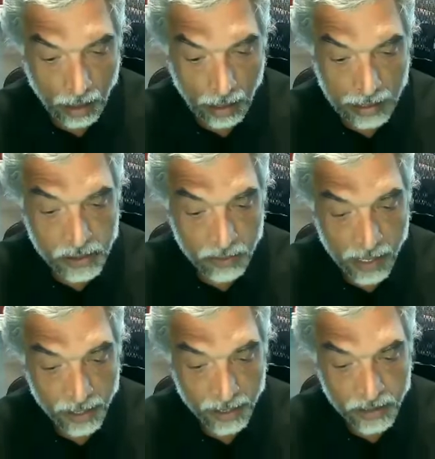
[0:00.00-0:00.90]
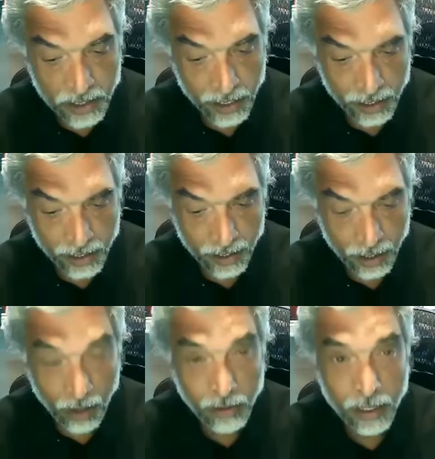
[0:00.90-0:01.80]
As Sumaya shared,
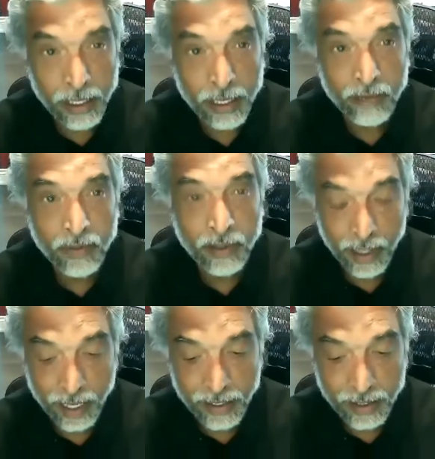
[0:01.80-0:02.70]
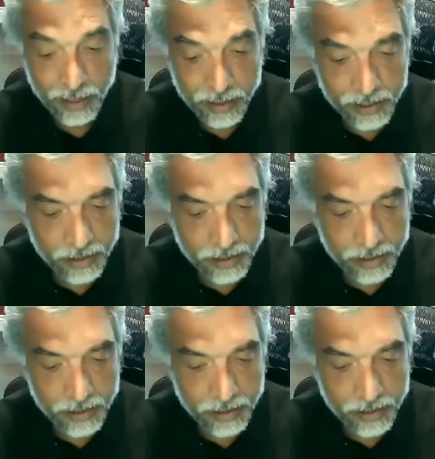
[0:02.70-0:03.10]
on an evening like this,